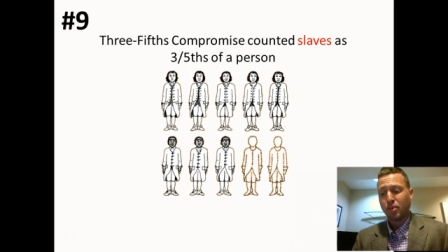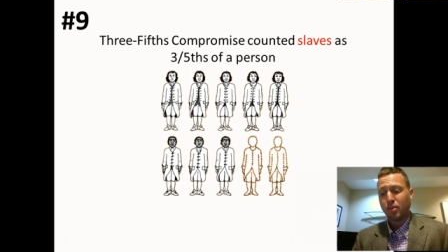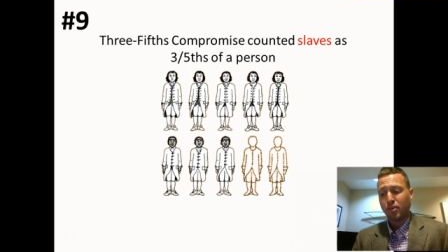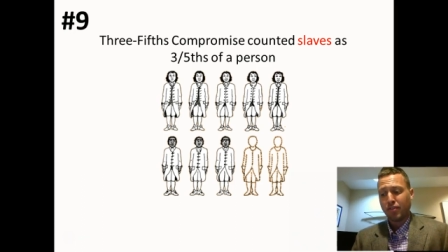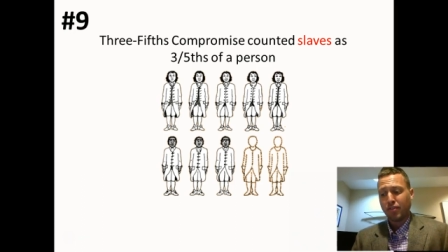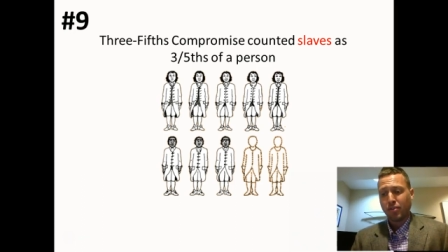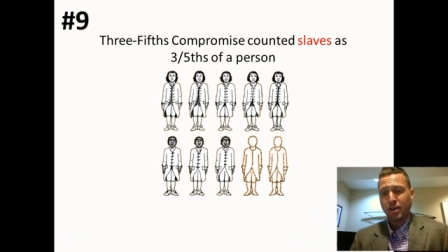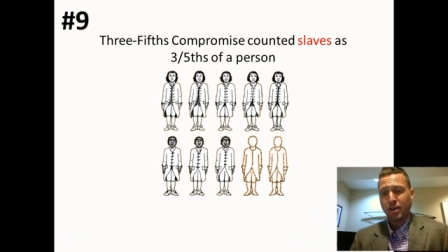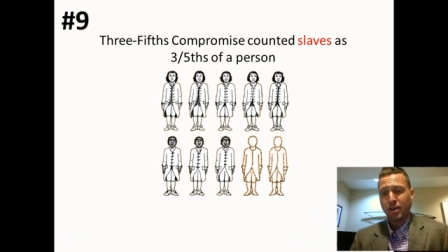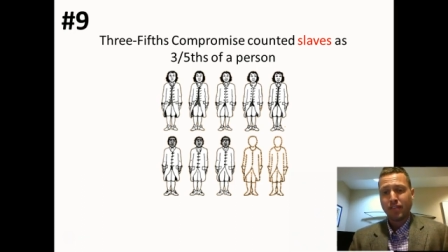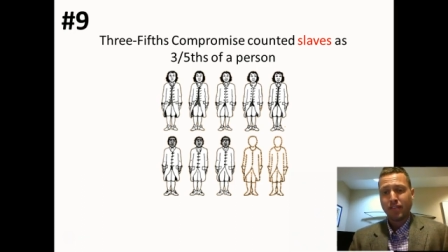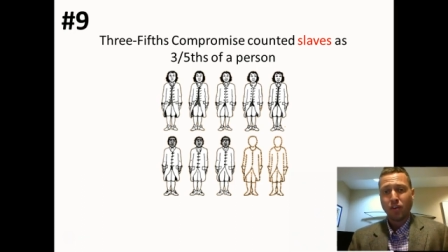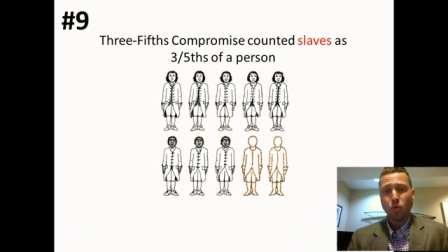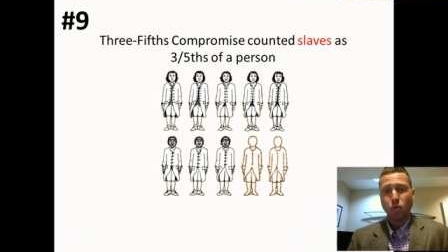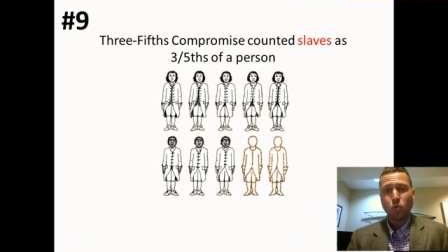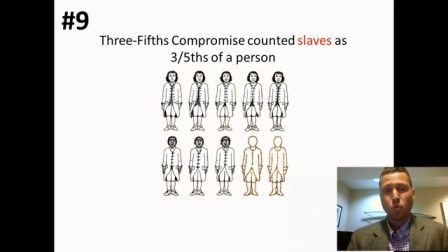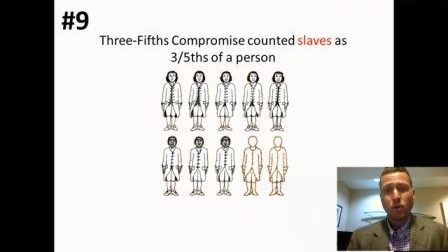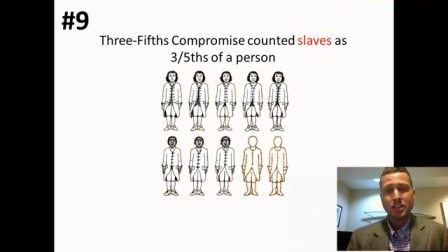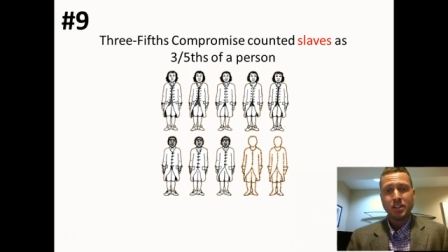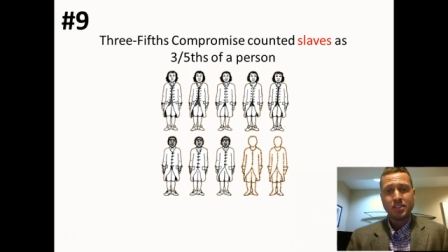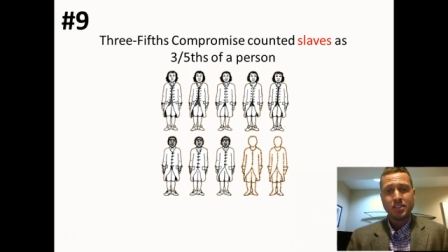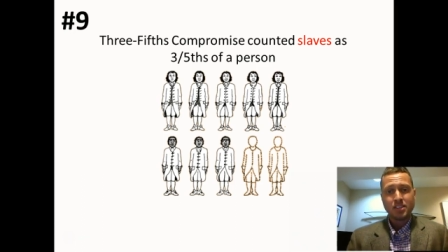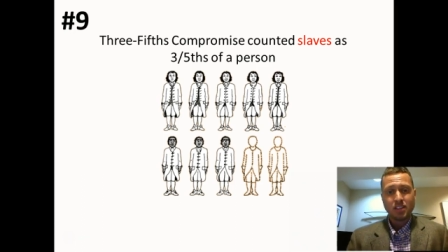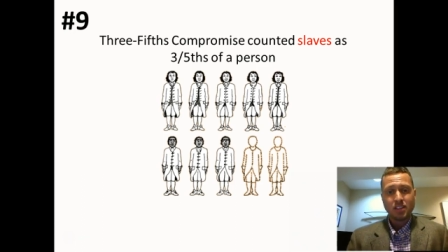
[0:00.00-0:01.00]
or for every
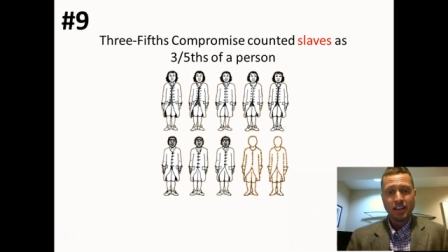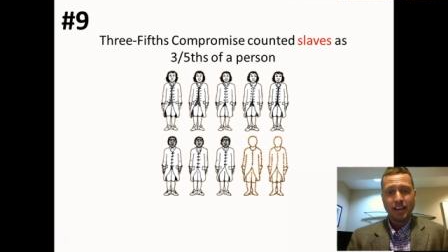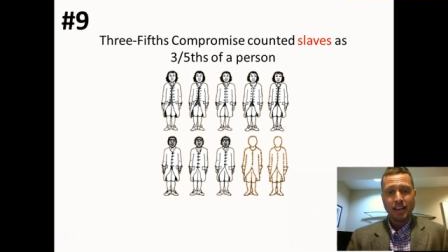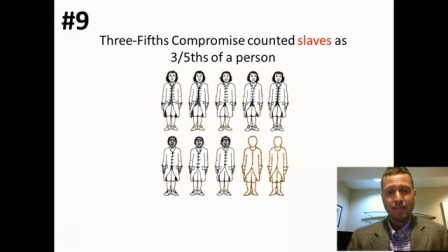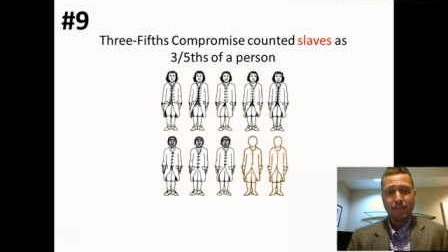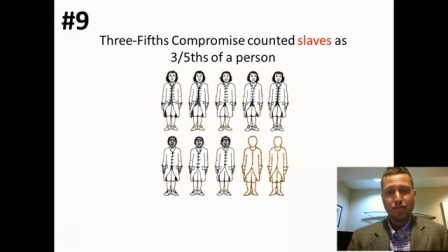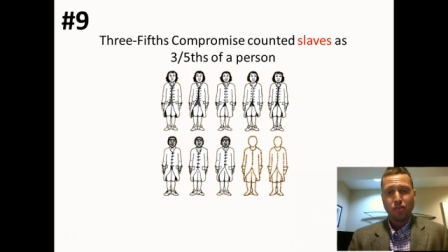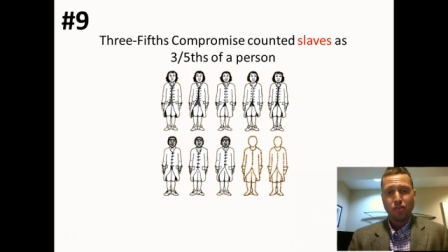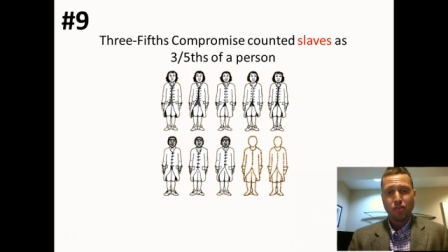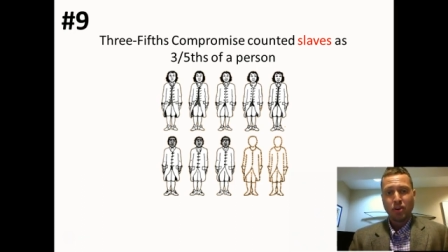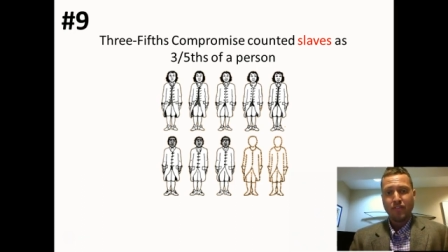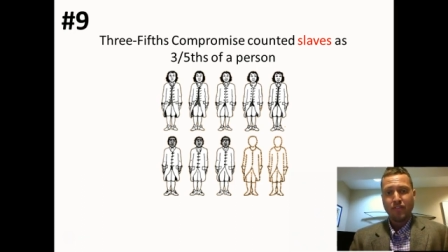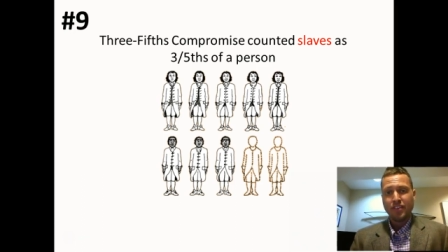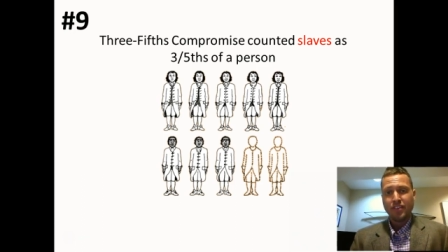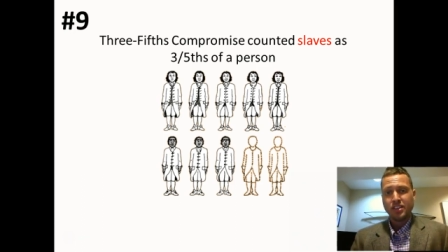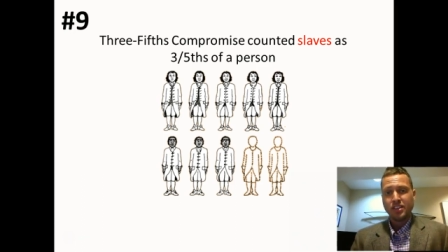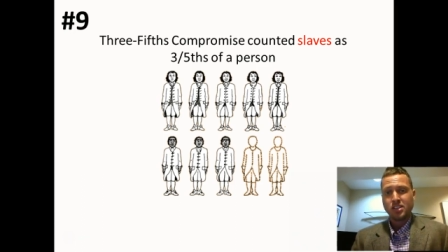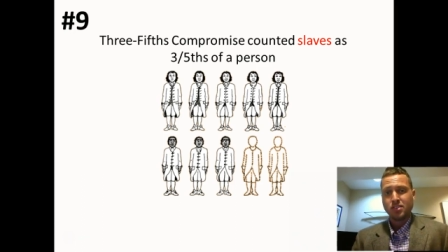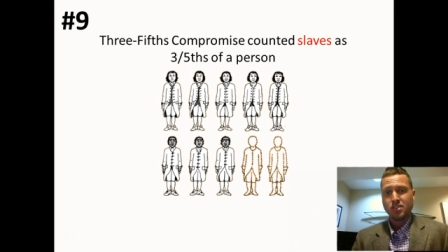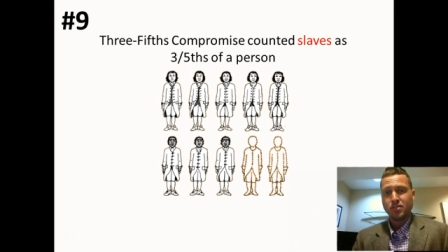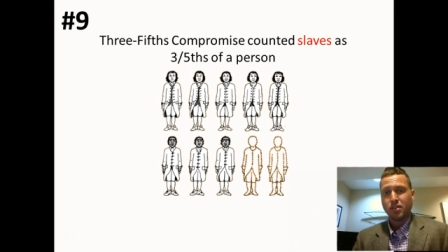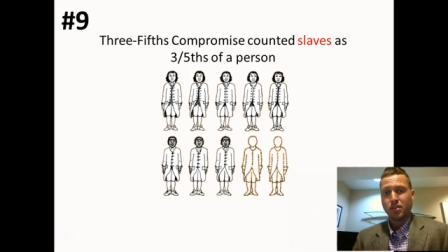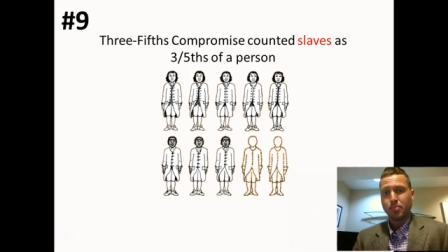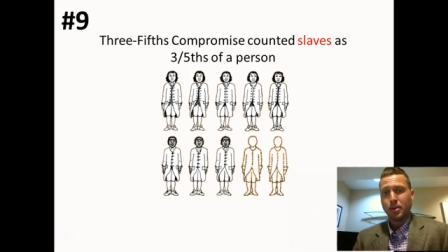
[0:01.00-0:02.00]
1 slave,
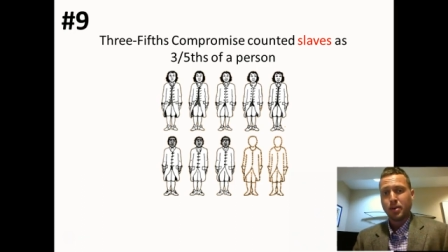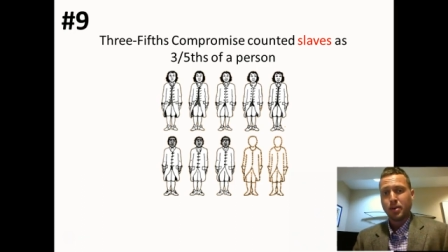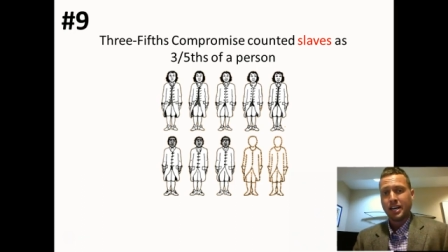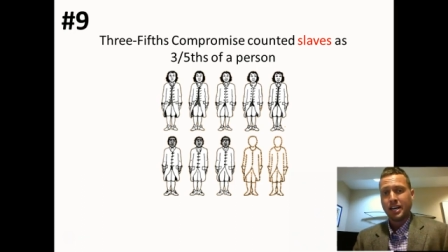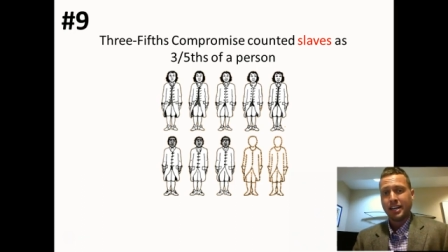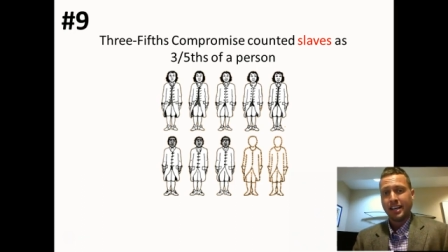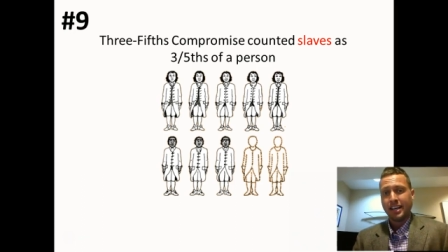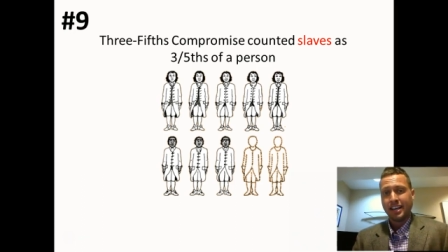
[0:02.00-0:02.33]
3/5 of their body